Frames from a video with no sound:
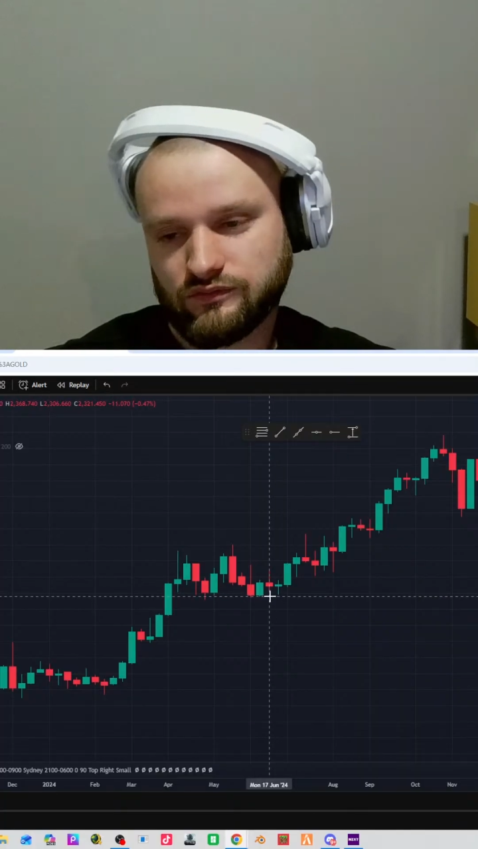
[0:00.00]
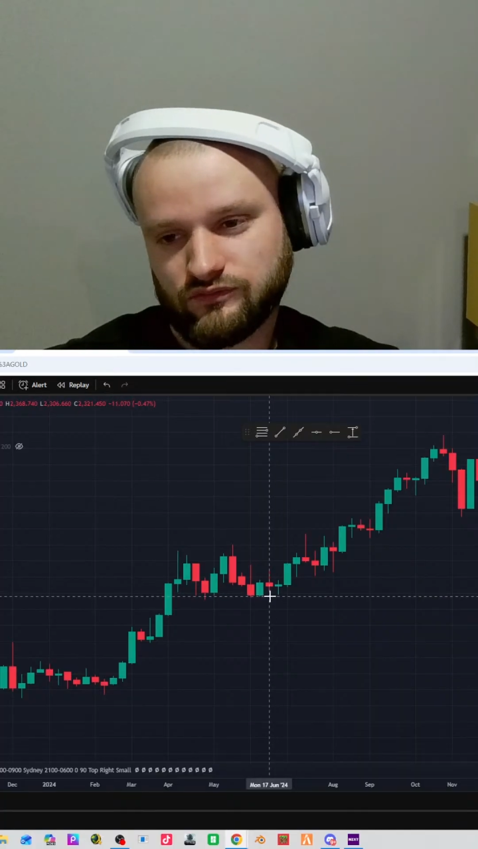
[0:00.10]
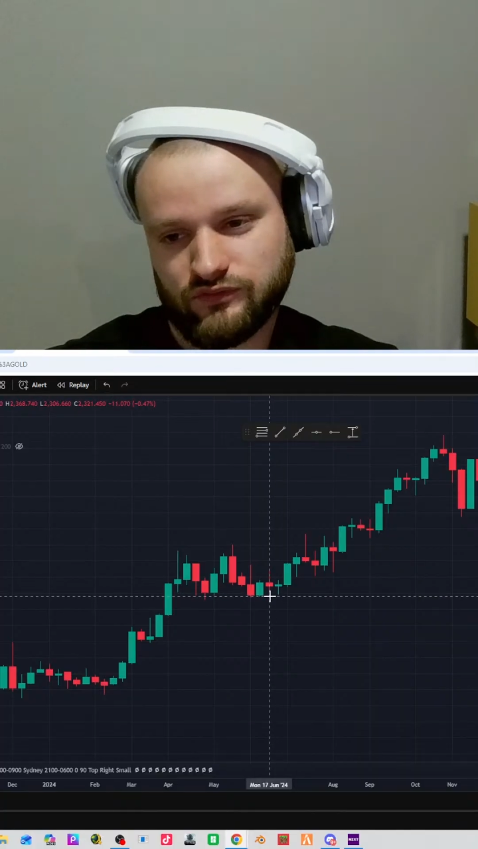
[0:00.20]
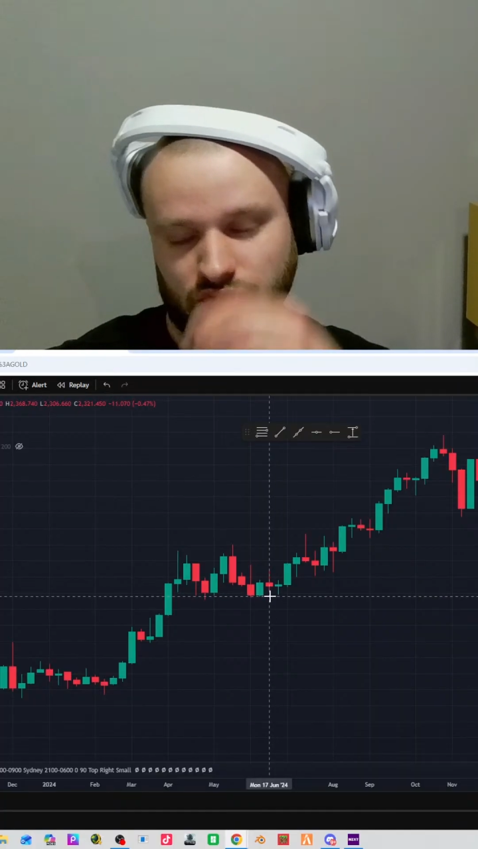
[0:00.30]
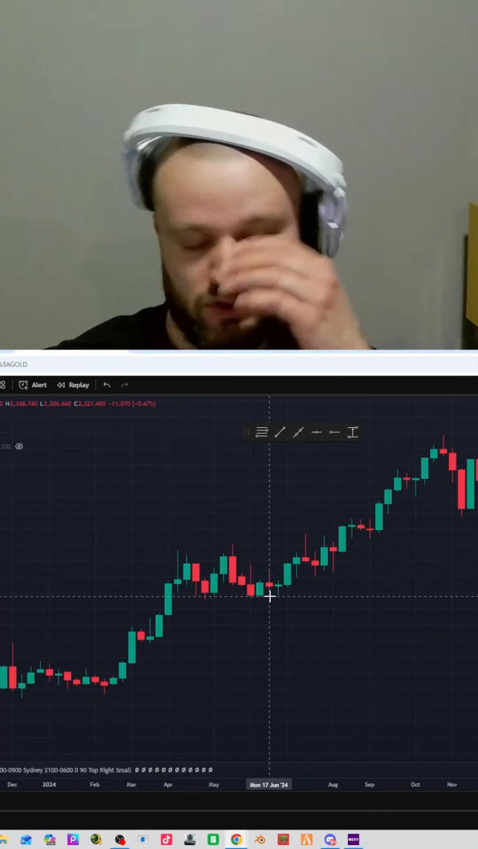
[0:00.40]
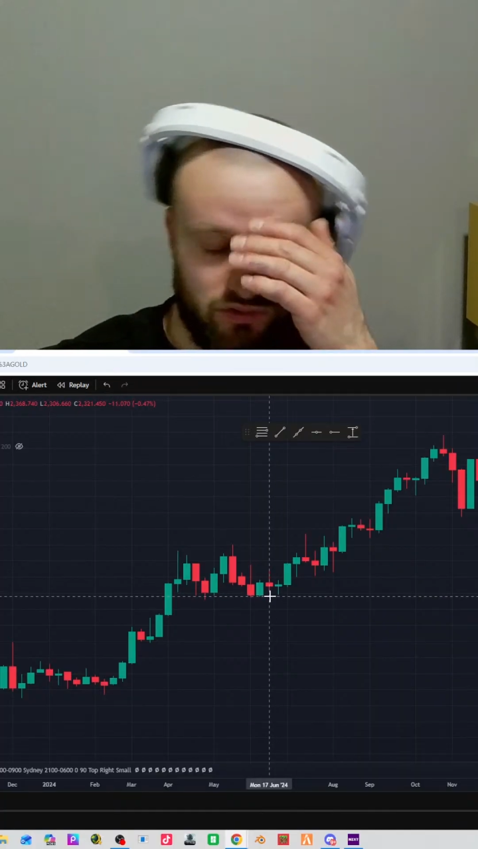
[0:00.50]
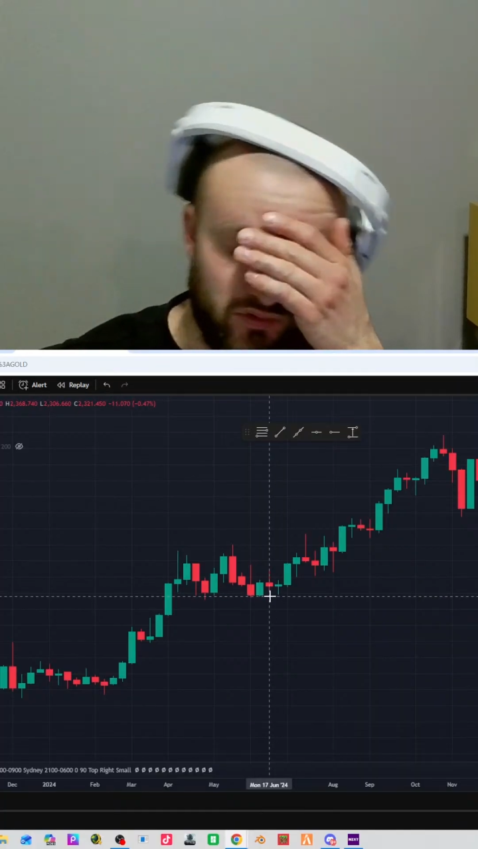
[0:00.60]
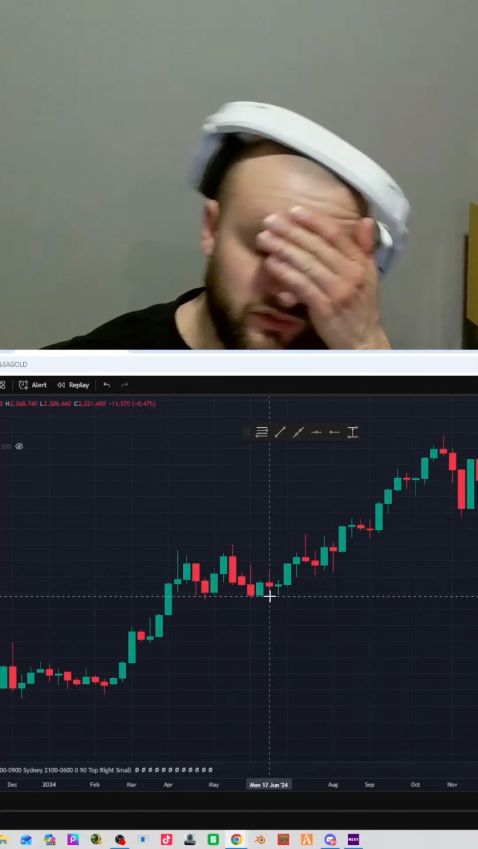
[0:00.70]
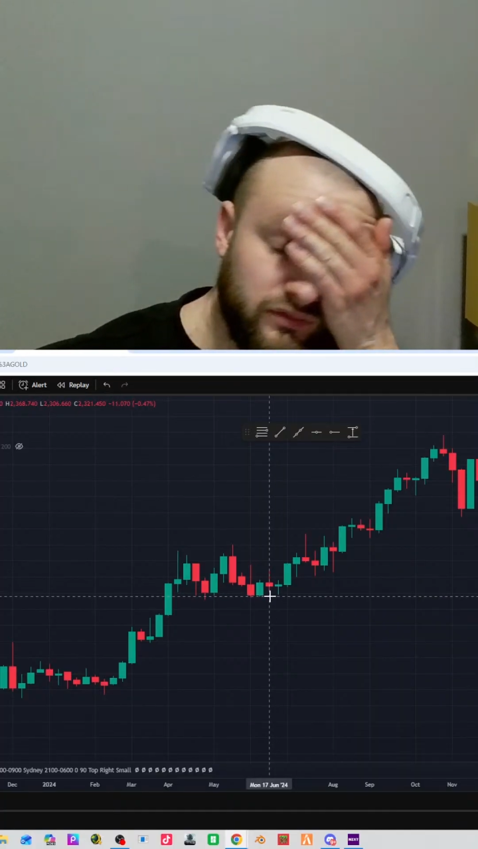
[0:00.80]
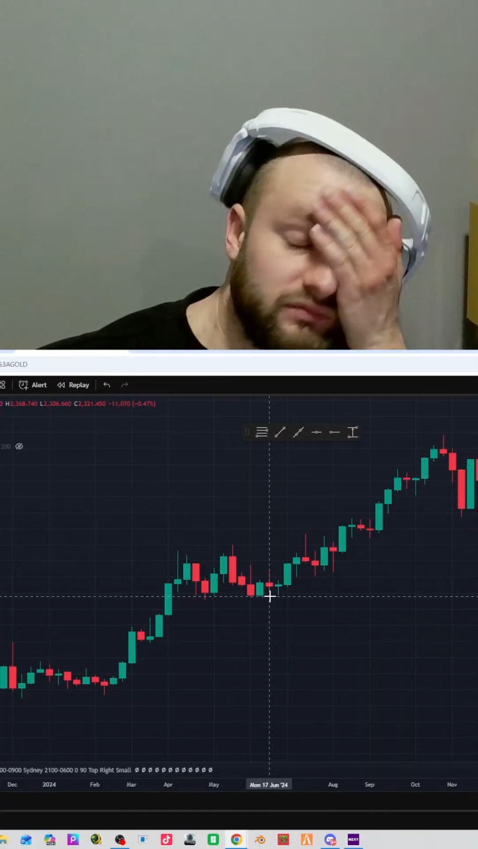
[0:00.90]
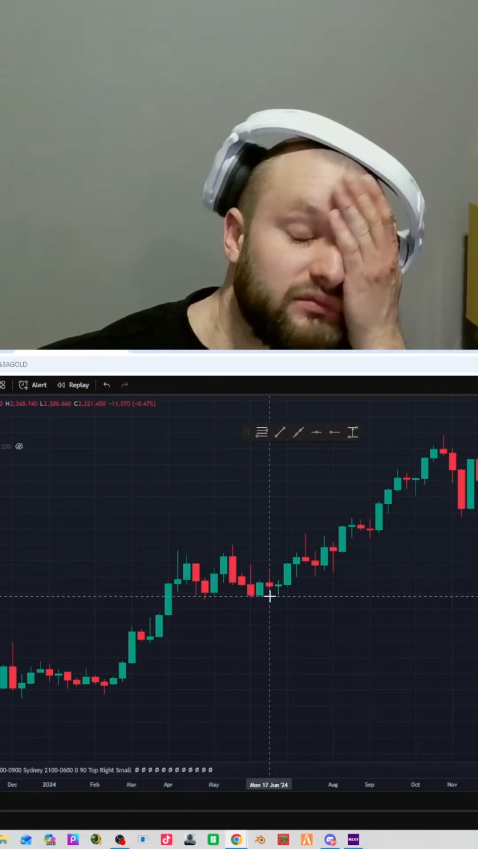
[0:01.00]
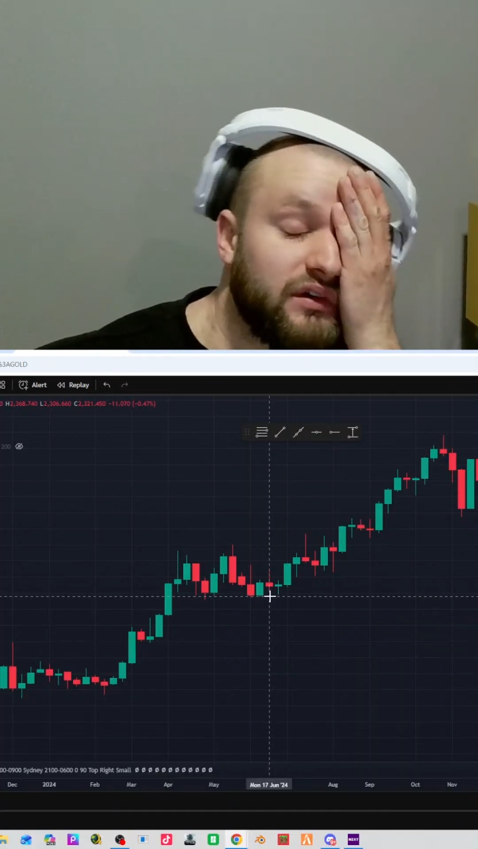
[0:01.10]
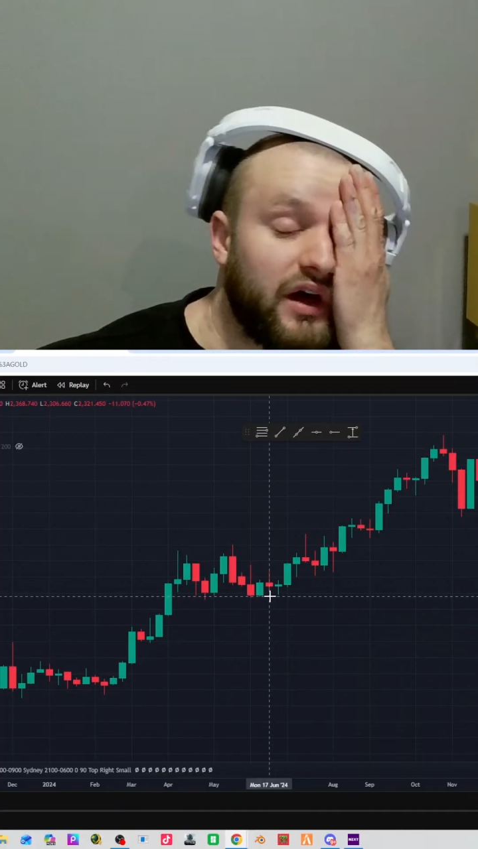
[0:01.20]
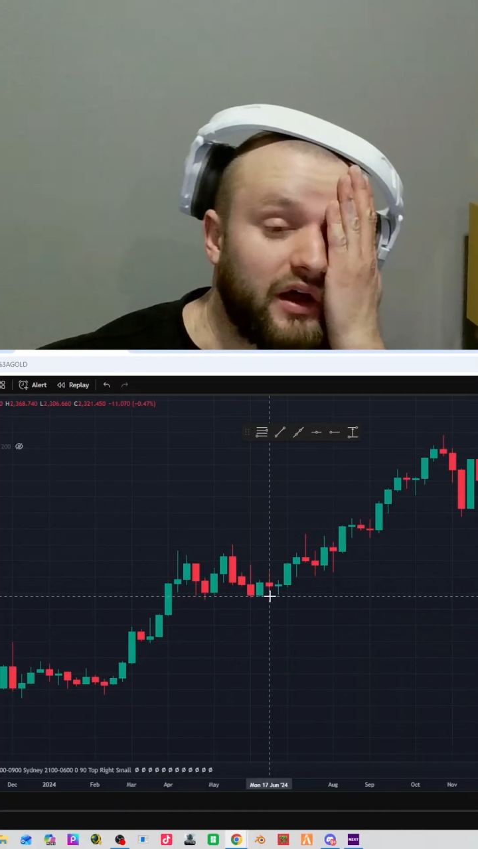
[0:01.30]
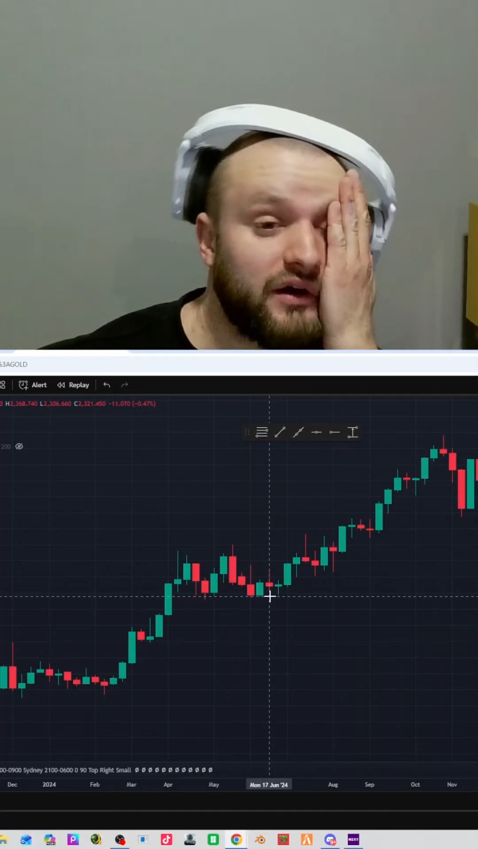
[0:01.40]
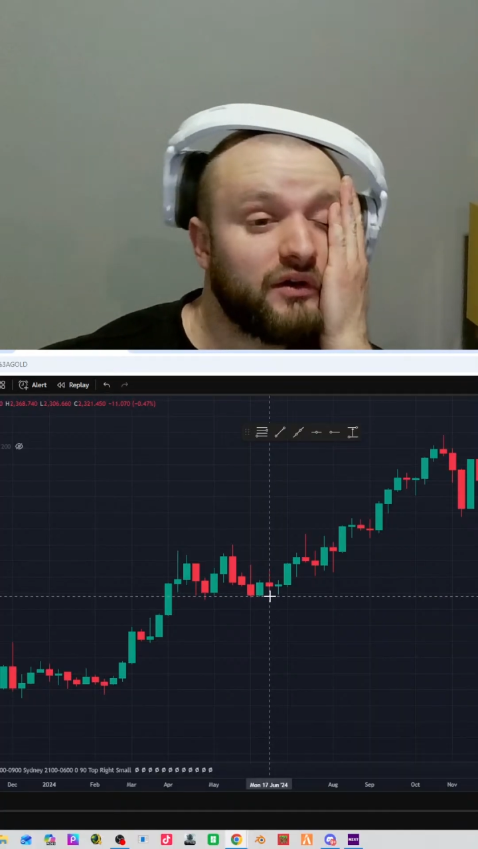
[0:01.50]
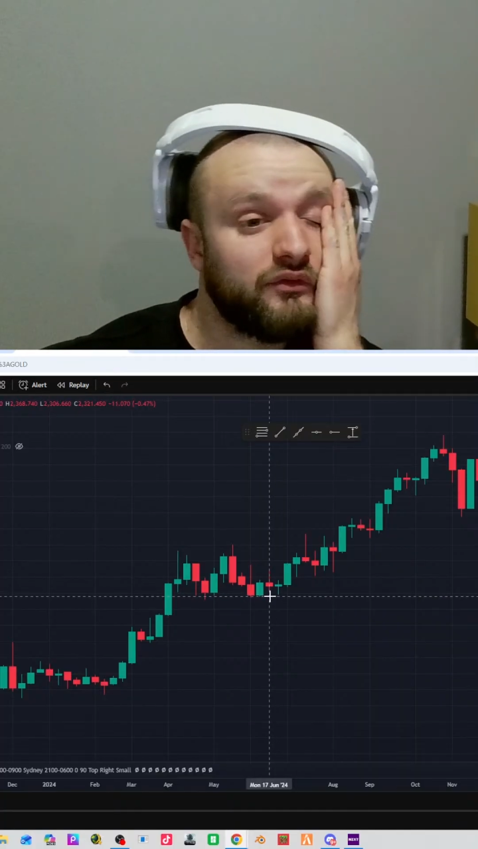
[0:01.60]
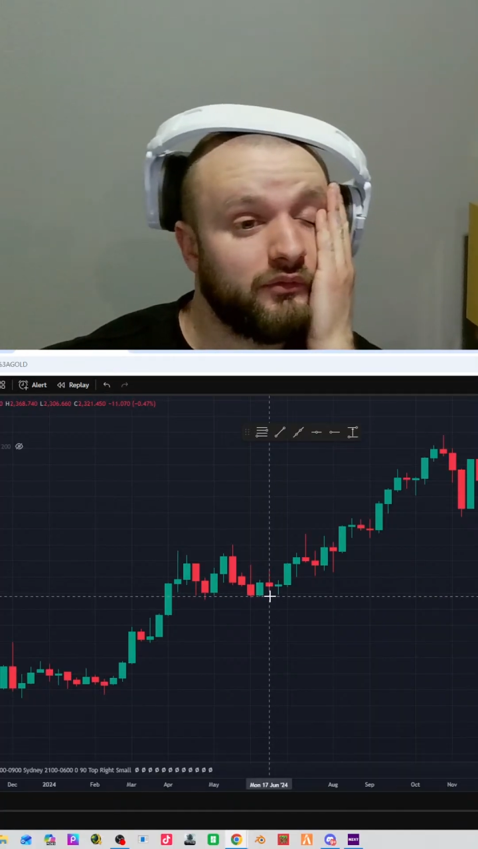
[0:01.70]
Fuck, dude. I don't know if I'm